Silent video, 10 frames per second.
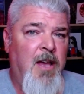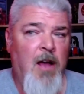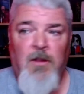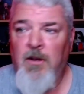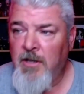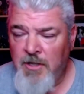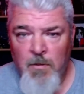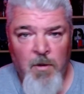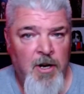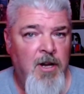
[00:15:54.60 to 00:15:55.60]
How long does he
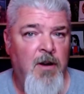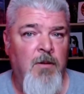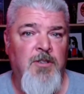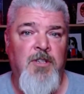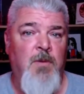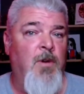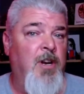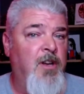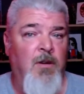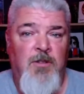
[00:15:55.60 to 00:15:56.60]
want to coach? Does he want
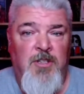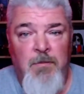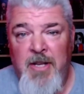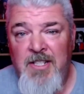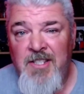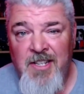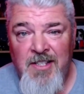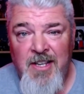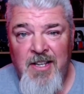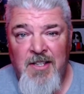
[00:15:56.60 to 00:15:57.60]
to coach to
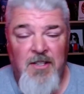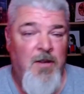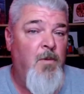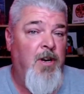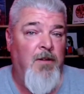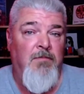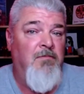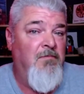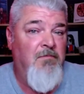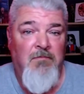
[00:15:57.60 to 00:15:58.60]
mid-60s? Does he want
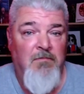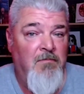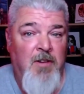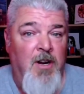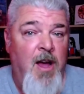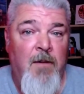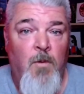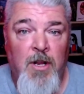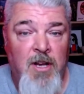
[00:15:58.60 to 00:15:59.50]
to, have one